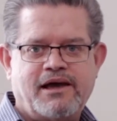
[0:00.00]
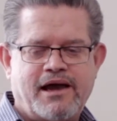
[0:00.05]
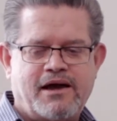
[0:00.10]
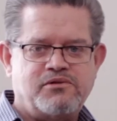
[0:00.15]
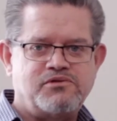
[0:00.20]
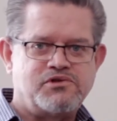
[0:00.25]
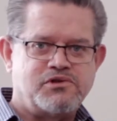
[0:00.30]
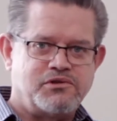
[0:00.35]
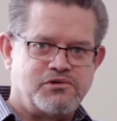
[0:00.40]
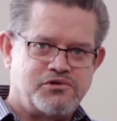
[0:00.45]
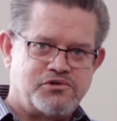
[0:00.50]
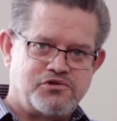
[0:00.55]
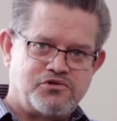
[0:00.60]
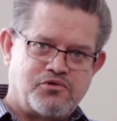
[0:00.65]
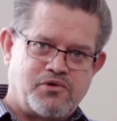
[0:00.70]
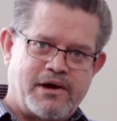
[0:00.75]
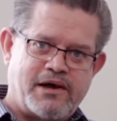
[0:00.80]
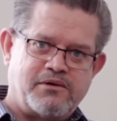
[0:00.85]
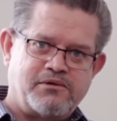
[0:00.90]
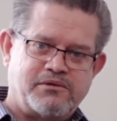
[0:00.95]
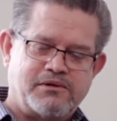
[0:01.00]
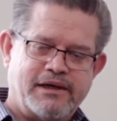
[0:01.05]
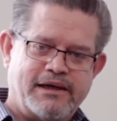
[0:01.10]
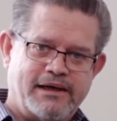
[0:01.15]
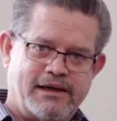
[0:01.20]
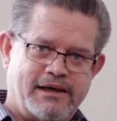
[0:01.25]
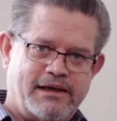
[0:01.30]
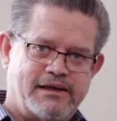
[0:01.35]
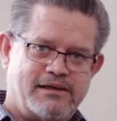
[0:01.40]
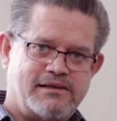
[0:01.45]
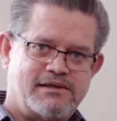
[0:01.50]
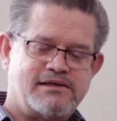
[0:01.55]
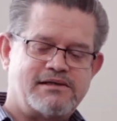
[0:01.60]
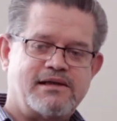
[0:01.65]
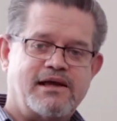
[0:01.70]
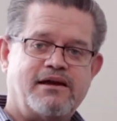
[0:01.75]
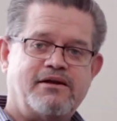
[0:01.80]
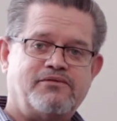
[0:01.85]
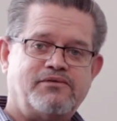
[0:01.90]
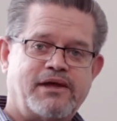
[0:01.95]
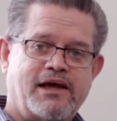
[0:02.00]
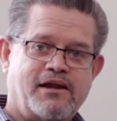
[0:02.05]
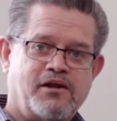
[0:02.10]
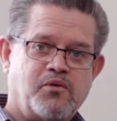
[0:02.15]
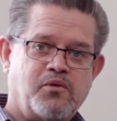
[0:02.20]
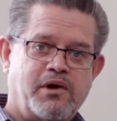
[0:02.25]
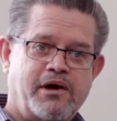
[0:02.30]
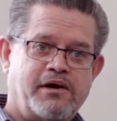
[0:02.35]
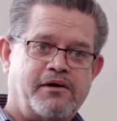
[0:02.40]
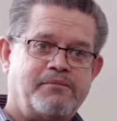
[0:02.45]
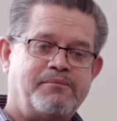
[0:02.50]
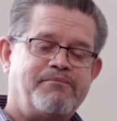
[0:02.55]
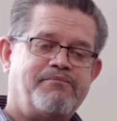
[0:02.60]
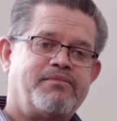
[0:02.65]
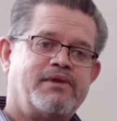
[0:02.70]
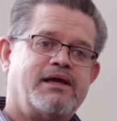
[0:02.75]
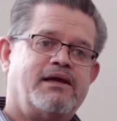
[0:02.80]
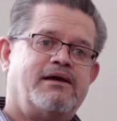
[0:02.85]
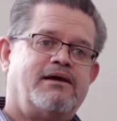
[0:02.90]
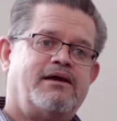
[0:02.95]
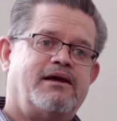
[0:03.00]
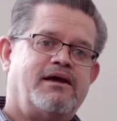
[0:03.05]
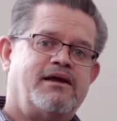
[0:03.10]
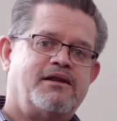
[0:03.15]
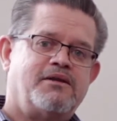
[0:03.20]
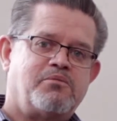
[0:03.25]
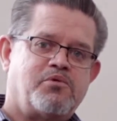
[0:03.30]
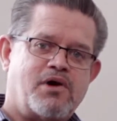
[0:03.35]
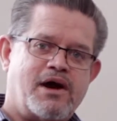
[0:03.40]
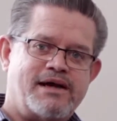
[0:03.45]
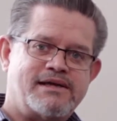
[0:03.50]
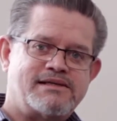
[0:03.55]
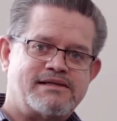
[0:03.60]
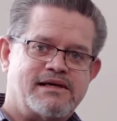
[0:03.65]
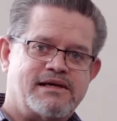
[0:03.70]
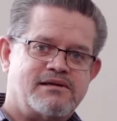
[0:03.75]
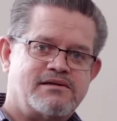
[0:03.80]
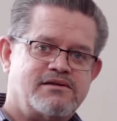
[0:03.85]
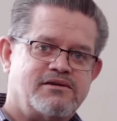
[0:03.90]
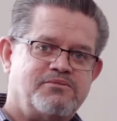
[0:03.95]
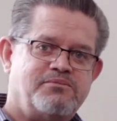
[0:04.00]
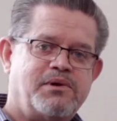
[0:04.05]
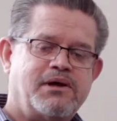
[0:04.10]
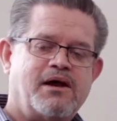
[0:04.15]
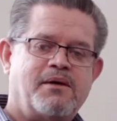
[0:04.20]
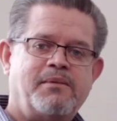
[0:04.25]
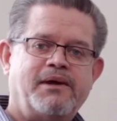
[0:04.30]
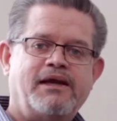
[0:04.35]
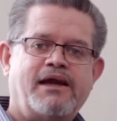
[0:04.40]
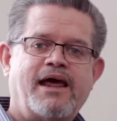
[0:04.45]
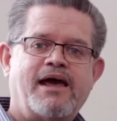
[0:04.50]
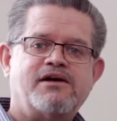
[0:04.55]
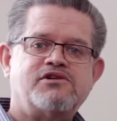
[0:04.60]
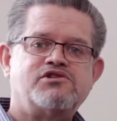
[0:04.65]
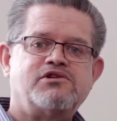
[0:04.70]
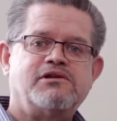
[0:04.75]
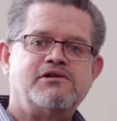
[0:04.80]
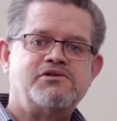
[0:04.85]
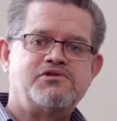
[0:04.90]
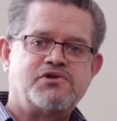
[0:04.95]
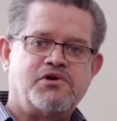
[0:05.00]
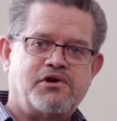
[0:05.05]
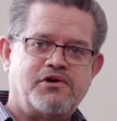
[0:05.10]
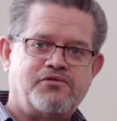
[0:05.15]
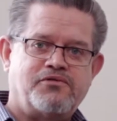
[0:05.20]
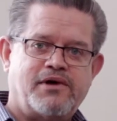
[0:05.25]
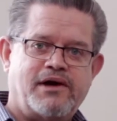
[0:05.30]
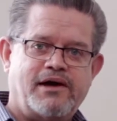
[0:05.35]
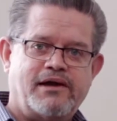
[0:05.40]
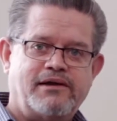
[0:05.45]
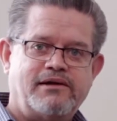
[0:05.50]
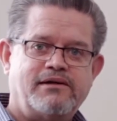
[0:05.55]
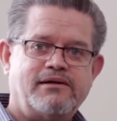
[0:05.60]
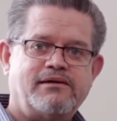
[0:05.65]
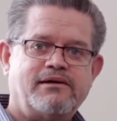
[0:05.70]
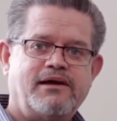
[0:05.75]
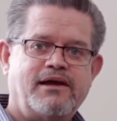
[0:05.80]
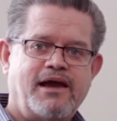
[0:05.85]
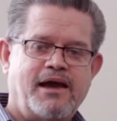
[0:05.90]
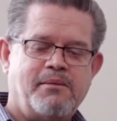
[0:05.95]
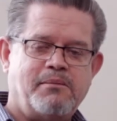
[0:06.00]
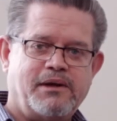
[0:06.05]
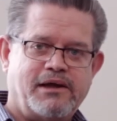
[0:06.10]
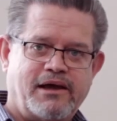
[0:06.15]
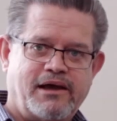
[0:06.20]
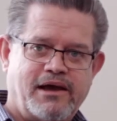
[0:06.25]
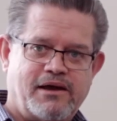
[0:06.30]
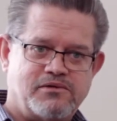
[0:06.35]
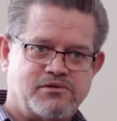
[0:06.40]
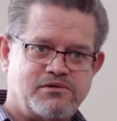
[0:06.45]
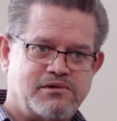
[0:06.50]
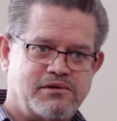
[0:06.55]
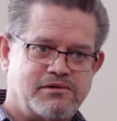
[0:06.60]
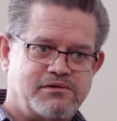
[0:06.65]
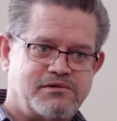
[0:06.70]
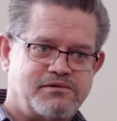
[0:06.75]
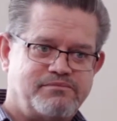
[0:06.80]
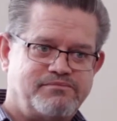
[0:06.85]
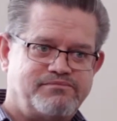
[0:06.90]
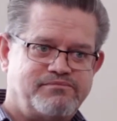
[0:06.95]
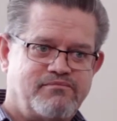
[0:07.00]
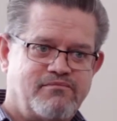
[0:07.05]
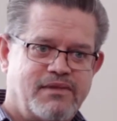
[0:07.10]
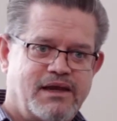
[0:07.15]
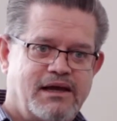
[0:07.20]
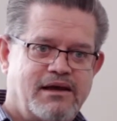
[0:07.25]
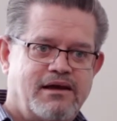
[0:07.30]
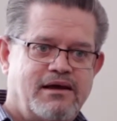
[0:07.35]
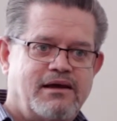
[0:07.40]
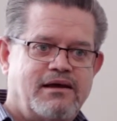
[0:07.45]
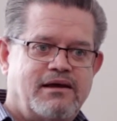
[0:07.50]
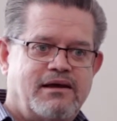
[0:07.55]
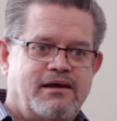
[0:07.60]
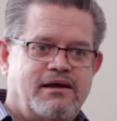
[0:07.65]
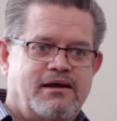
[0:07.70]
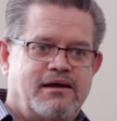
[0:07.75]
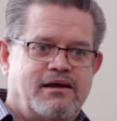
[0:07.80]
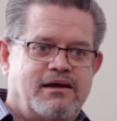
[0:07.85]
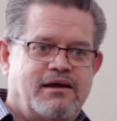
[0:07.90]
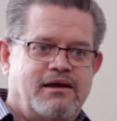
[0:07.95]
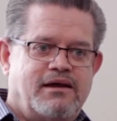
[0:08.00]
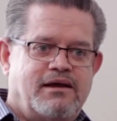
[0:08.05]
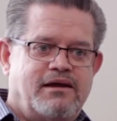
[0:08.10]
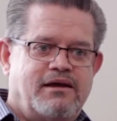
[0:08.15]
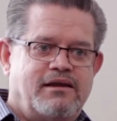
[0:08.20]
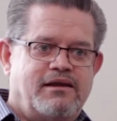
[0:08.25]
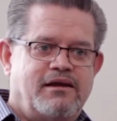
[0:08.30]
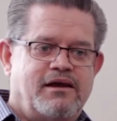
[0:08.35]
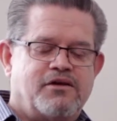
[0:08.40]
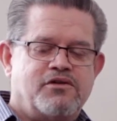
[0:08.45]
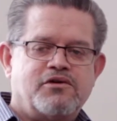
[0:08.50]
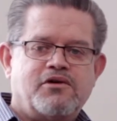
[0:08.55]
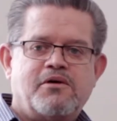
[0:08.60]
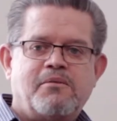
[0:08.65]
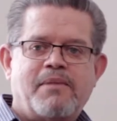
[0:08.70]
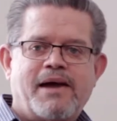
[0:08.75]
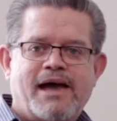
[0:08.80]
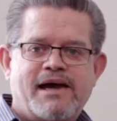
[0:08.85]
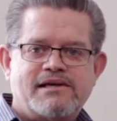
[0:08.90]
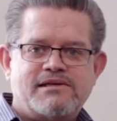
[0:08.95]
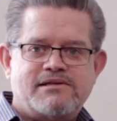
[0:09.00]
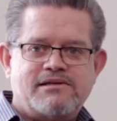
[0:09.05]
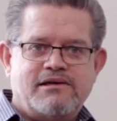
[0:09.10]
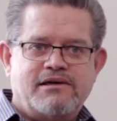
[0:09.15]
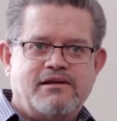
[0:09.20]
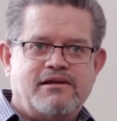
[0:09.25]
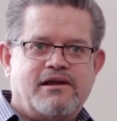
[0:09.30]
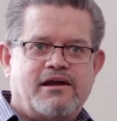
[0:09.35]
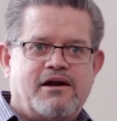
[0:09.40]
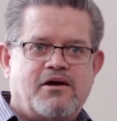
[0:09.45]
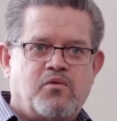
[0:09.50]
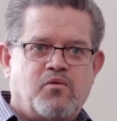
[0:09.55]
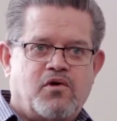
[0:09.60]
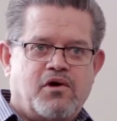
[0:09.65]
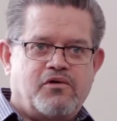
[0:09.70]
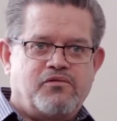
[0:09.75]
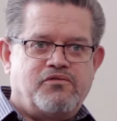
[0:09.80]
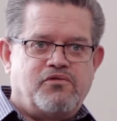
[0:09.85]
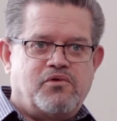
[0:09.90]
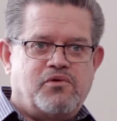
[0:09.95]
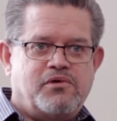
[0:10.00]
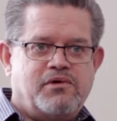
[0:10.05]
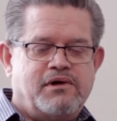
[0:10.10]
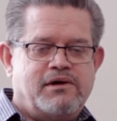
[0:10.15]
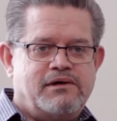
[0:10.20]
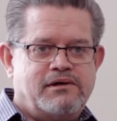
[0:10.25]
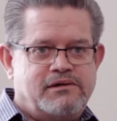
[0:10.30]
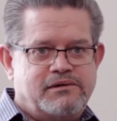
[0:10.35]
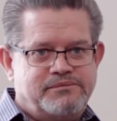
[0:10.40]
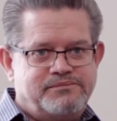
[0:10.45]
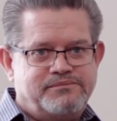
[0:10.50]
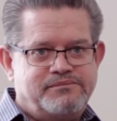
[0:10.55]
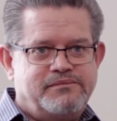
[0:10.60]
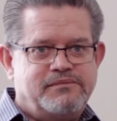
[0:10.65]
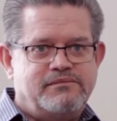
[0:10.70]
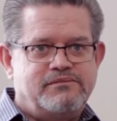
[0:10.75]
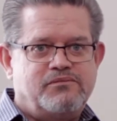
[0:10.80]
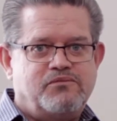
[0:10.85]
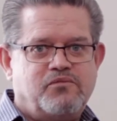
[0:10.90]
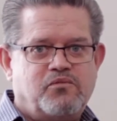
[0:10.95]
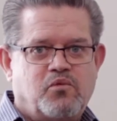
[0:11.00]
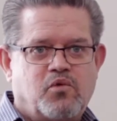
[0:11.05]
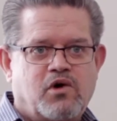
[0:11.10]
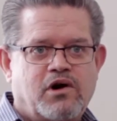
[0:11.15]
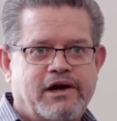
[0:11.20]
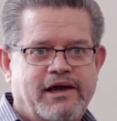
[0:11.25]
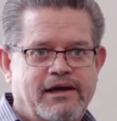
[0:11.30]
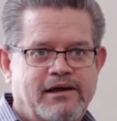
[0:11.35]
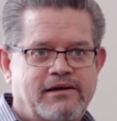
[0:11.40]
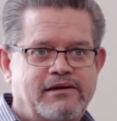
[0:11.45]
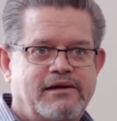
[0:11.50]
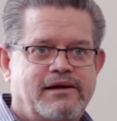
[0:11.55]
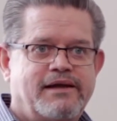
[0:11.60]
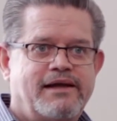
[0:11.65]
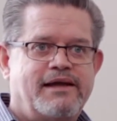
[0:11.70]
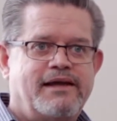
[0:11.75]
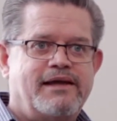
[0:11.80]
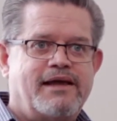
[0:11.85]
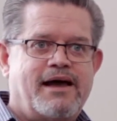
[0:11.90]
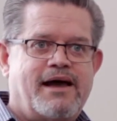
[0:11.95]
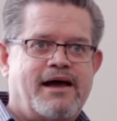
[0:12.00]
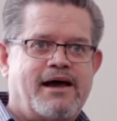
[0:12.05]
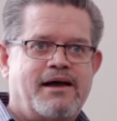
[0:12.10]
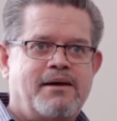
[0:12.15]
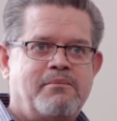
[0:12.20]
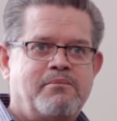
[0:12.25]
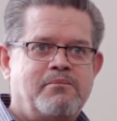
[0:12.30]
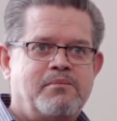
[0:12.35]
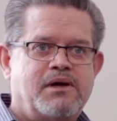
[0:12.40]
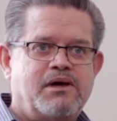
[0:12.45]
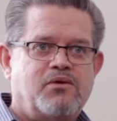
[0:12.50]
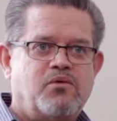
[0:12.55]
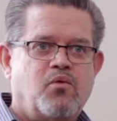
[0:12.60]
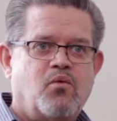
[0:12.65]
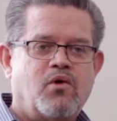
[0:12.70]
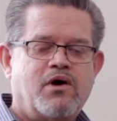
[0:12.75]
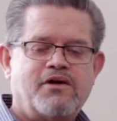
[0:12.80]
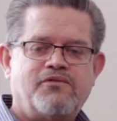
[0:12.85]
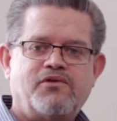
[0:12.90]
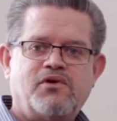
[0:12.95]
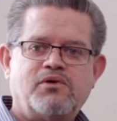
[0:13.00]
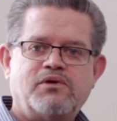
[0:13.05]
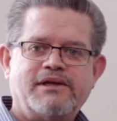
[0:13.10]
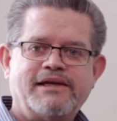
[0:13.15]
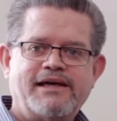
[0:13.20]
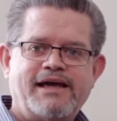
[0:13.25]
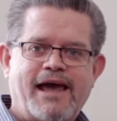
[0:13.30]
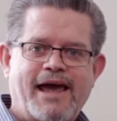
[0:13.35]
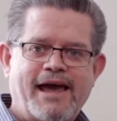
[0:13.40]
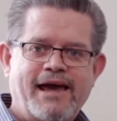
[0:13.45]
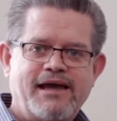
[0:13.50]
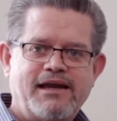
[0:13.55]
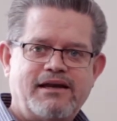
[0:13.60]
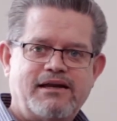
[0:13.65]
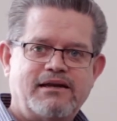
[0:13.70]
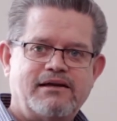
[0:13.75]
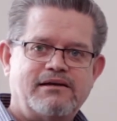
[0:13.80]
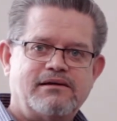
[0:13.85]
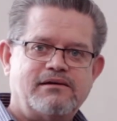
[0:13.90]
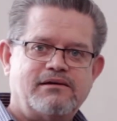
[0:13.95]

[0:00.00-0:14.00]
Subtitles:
counselors throughout the state of Delaware in the process of becoming nationally certified gambling counselors. The other capacity that I work in, I'm one of only 8